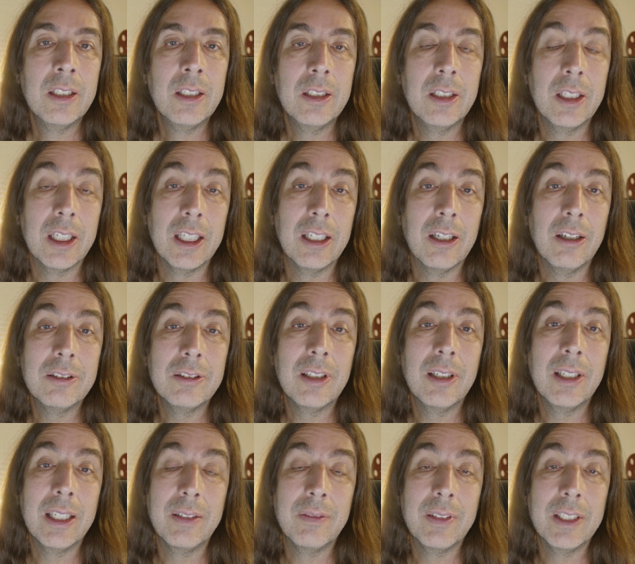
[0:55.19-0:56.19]
You can also
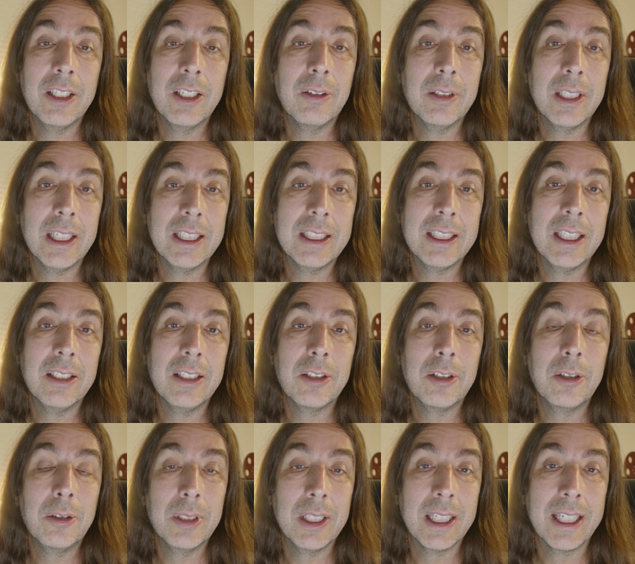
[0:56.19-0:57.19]
leave a donation
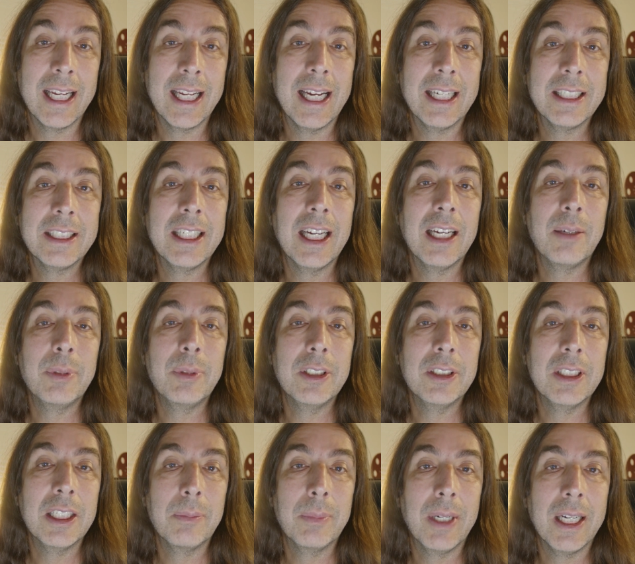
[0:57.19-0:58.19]
through the Cash App
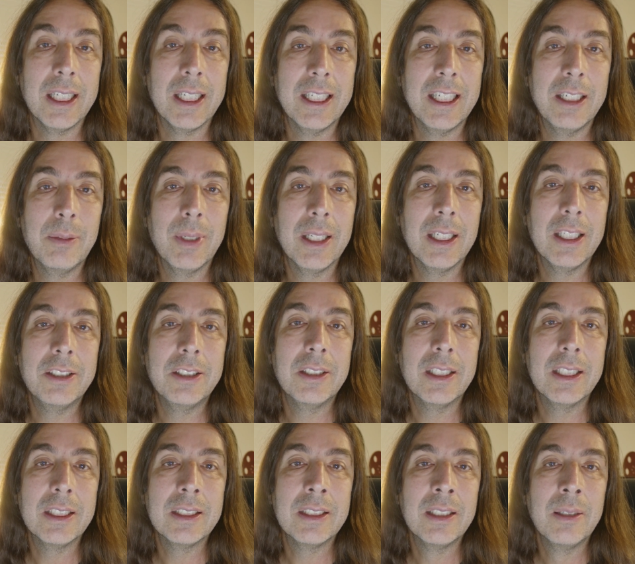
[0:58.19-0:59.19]
using my email
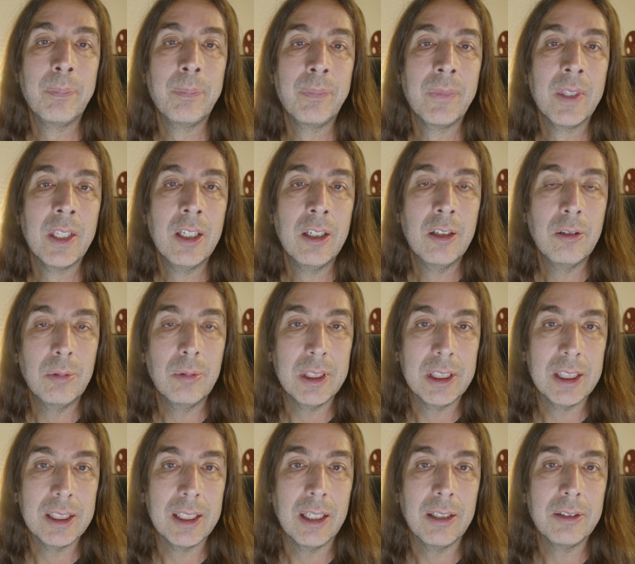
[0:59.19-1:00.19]
address, which
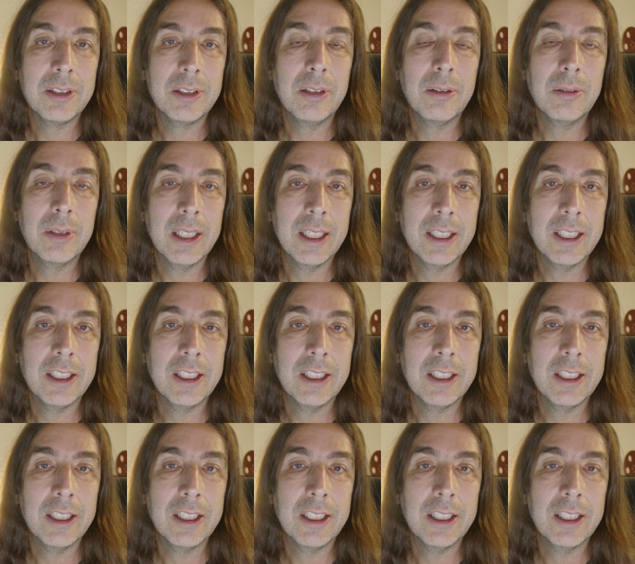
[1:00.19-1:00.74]
is also in the